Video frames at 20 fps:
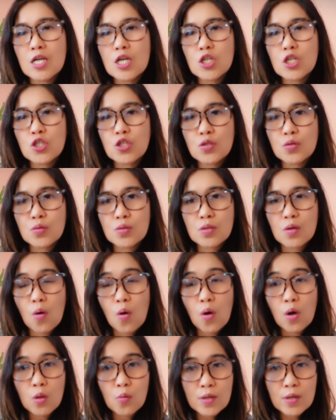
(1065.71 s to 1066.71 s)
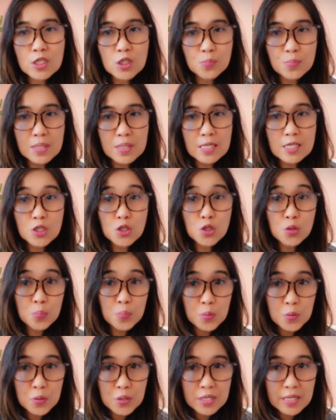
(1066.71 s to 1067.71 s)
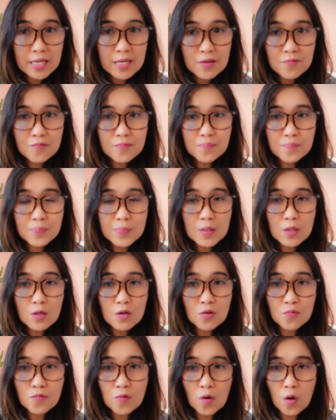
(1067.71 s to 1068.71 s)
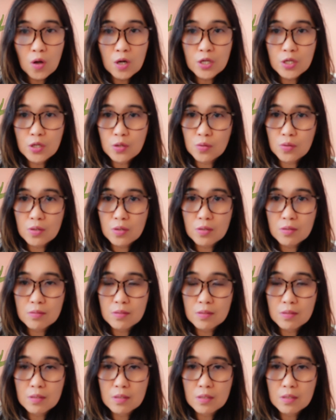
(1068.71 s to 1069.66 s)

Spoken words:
should always be supportive of all your,